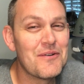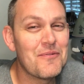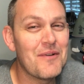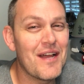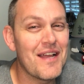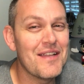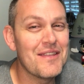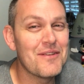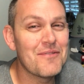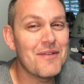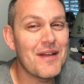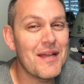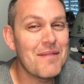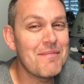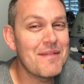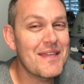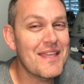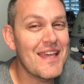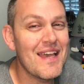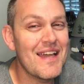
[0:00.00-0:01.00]
Ryan the Ride
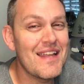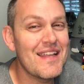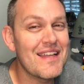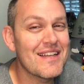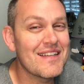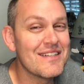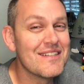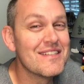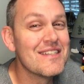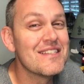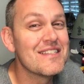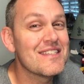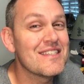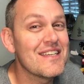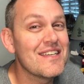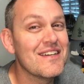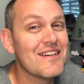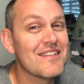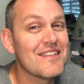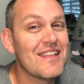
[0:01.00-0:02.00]
Mechanic,
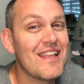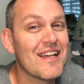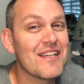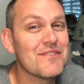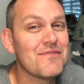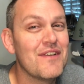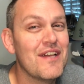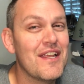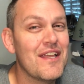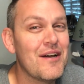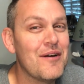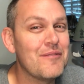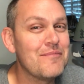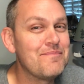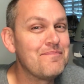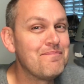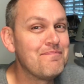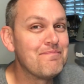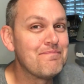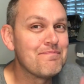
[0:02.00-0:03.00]
see you on the next video.
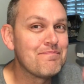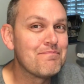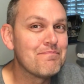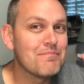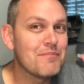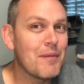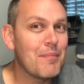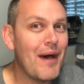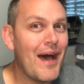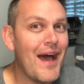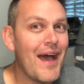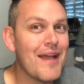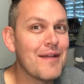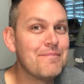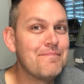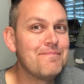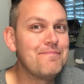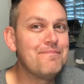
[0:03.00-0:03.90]
Bye-bye.